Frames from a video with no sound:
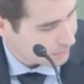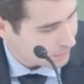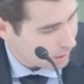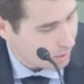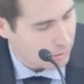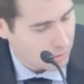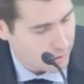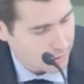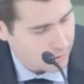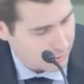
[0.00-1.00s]
Are you willing
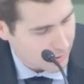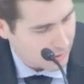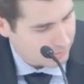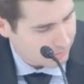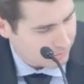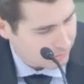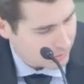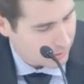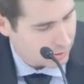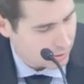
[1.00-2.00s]
to do that?
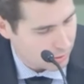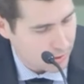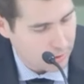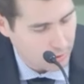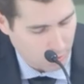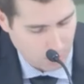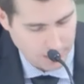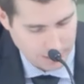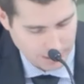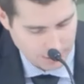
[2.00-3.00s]
Because you said you were willing
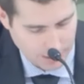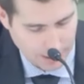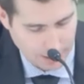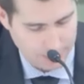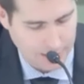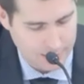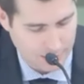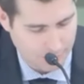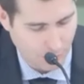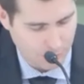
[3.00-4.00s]
to do that if that's the
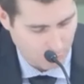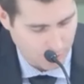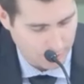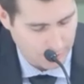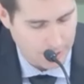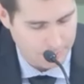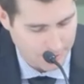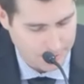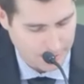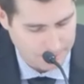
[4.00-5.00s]
board's will on
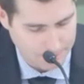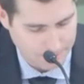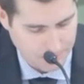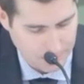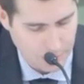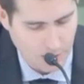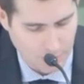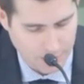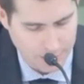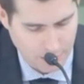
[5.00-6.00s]
Monday. So I
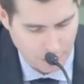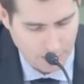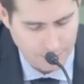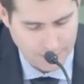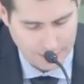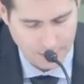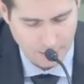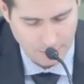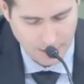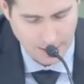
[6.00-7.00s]
want to know if that's going to
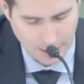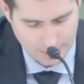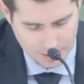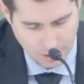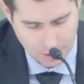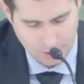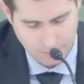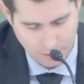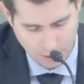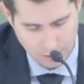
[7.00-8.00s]
be any obstruction
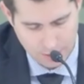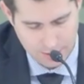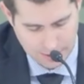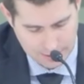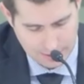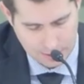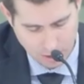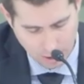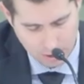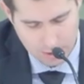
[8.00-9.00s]
for coaches to get the
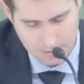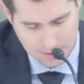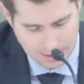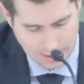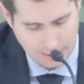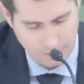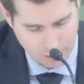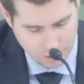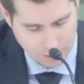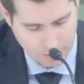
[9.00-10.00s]
scholarships they need for
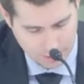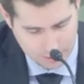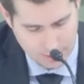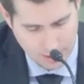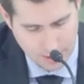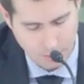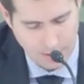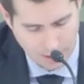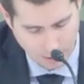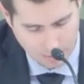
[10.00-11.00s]
students. We
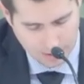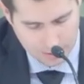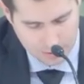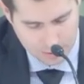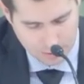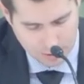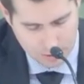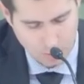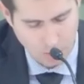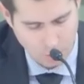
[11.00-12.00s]
care about the students.
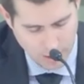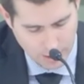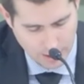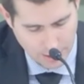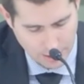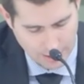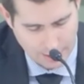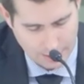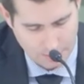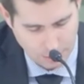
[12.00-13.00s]
We want our athletic
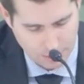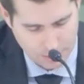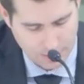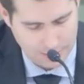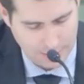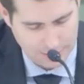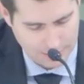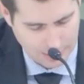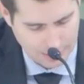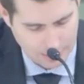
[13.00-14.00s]
sports to
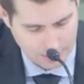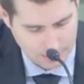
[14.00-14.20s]
succeed.